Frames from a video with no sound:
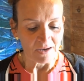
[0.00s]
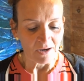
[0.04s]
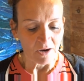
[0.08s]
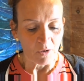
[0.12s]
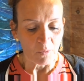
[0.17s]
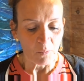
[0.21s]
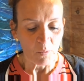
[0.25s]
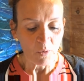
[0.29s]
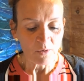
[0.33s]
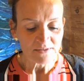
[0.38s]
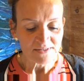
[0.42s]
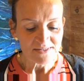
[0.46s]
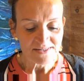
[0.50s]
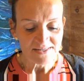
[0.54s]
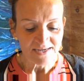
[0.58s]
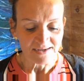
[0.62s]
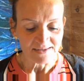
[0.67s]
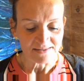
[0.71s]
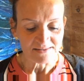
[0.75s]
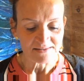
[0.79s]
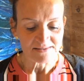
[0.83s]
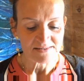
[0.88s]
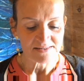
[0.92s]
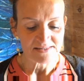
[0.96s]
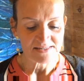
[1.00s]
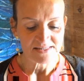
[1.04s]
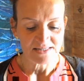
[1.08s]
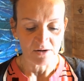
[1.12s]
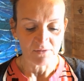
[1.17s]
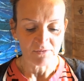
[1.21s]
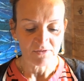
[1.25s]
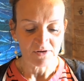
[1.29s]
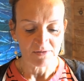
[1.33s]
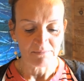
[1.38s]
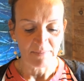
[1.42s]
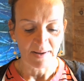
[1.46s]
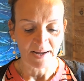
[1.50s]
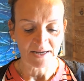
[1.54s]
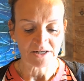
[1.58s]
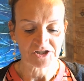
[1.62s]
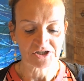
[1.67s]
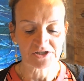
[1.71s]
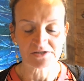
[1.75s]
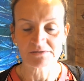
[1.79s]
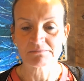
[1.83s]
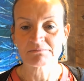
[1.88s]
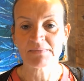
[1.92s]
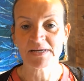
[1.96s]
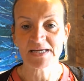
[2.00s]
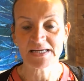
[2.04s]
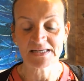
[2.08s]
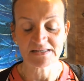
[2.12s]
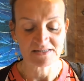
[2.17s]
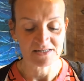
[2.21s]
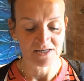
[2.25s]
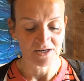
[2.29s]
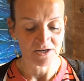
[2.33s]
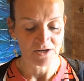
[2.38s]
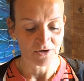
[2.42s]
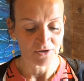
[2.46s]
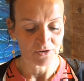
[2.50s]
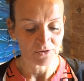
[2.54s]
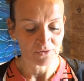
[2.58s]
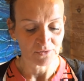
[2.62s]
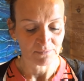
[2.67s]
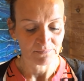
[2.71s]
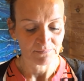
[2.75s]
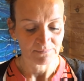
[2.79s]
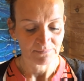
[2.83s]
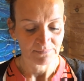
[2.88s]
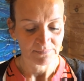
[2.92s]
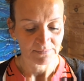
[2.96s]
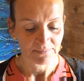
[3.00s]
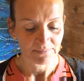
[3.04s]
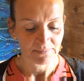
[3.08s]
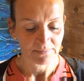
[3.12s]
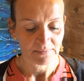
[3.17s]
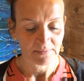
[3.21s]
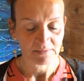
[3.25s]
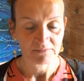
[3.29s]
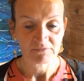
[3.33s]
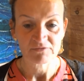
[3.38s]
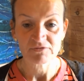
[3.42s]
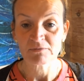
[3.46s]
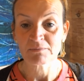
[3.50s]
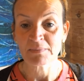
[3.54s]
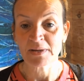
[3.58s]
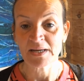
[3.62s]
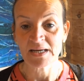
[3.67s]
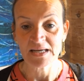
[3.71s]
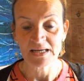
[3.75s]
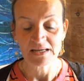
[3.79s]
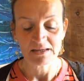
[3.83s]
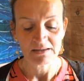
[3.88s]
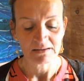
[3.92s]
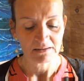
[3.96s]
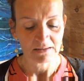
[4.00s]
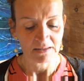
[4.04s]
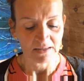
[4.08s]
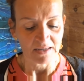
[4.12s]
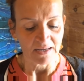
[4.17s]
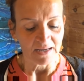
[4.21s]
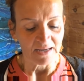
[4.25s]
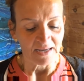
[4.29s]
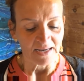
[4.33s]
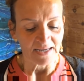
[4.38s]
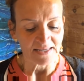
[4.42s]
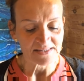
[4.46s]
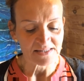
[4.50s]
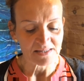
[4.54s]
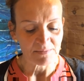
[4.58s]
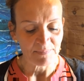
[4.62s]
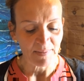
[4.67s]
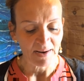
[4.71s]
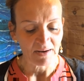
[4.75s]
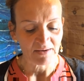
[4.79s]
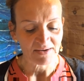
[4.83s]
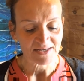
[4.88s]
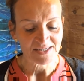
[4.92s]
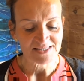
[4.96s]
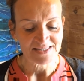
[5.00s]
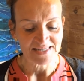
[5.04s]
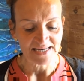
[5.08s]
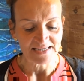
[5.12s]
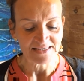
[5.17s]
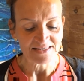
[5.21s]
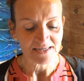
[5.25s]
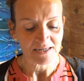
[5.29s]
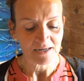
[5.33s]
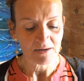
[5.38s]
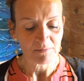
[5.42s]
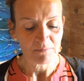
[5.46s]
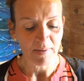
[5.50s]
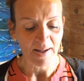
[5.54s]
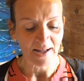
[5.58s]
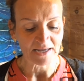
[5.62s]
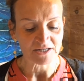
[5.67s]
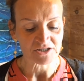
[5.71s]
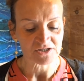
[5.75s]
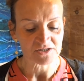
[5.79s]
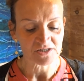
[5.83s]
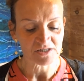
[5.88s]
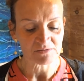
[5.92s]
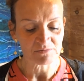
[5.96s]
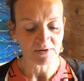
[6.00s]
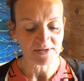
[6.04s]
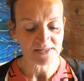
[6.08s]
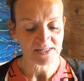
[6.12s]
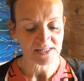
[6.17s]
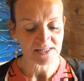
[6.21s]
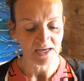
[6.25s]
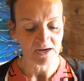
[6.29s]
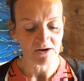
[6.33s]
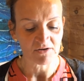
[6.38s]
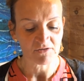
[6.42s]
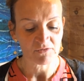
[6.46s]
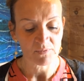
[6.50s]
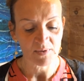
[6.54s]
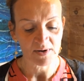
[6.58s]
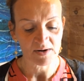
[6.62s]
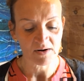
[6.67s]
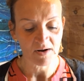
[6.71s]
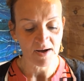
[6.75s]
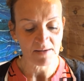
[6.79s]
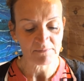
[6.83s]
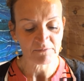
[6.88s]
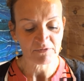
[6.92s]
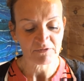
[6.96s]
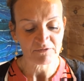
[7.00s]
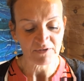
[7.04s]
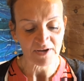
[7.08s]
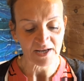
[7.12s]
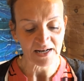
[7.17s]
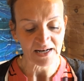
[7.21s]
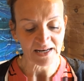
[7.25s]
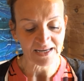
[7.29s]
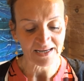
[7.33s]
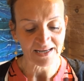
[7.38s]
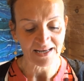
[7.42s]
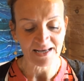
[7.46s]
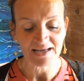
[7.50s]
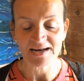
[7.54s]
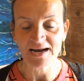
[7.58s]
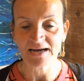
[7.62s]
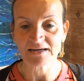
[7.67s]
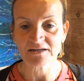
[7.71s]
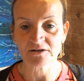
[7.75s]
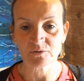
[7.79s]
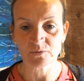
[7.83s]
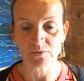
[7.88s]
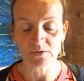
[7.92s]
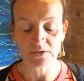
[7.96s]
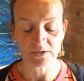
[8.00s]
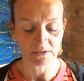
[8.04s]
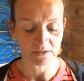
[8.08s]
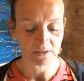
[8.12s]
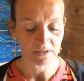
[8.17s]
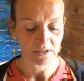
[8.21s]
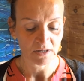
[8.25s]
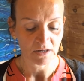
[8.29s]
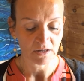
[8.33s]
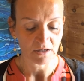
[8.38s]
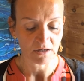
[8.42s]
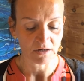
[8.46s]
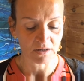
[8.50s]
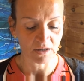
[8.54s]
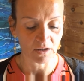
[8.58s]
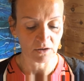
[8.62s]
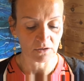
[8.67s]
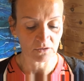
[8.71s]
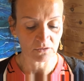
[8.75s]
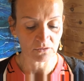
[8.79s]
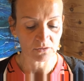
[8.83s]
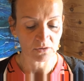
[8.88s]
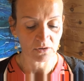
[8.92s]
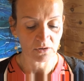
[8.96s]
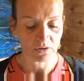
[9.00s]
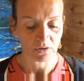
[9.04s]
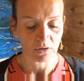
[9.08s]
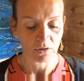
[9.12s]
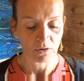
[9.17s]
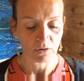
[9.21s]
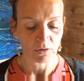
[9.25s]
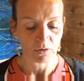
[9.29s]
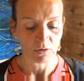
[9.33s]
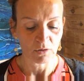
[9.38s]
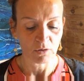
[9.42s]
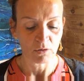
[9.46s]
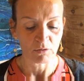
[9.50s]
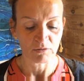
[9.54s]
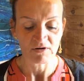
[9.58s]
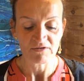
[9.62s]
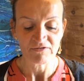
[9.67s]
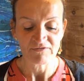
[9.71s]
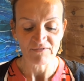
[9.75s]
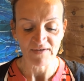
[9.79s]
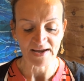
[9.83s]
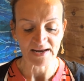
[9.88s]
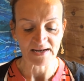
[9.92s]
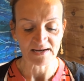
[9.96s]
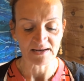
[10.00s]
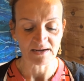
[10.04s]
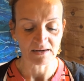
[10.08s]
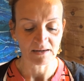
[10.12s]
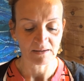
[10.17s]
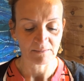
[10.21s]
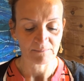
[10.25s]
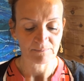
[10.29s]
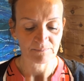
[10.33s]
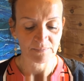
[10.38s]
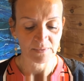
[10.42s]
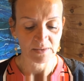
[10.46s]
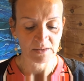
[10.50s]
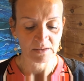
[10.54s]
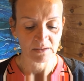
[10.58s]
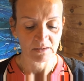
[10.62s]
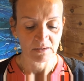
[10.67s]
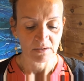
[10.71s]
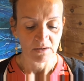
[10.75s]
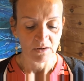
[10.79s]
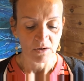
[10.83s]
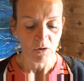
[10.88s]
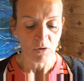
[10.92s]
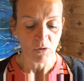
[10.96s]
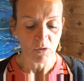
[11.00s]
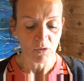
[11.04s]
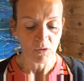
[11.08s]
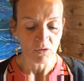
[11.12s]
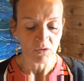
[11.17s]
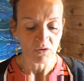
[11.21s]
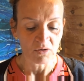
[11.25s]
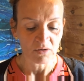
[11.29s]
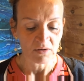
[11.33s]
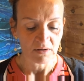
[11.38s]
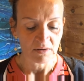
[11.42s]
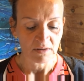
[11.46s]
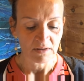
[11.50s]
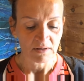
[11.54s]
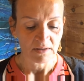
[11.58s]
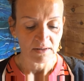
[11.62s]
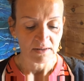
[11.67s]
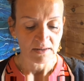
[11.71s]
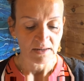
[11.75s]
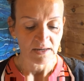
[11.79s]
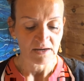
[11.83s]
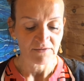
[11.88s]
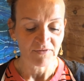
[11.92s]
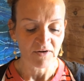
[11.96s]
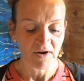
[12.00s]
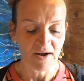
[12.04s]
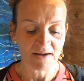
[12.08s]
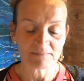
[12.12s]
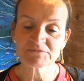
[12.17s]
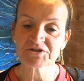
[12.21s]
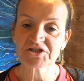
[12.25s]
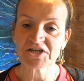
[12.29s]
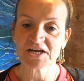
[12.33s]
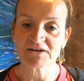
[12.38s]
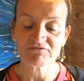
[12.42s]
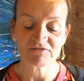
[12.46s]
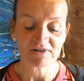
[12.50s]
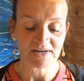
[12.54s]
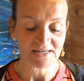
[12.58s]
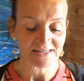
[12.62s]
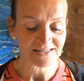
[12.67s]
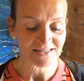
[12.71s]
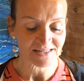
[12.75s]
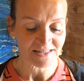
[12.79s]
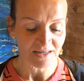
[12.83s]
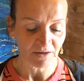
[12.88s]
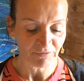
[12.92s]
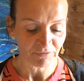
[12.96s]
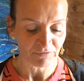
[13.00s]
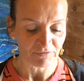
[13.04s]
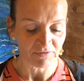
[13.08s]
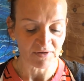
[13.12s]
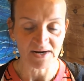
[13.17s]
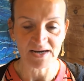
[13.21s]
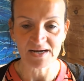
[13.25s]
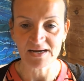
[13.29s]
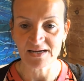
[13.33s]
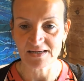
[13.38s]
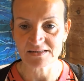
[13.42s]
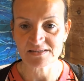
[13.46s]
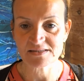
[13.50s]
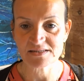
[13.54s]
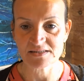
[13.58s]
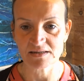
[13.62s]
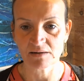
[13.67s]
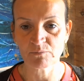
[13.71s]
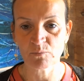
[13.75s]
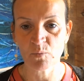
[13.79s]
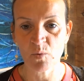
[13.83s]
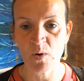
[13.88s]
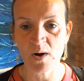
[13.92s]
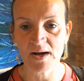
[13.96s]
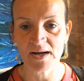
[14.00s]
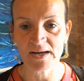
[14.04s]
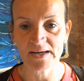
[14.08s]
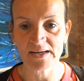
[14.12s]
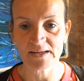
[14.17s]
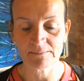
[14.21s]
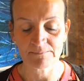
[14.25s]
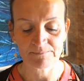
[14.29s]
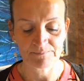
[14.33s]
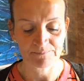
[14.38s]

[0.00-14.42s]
What does self-compassion mean to you? For me, it's about extending compassion to myself when I am feeling inadequate, low, or a failure, or if I am generally suffering in some way.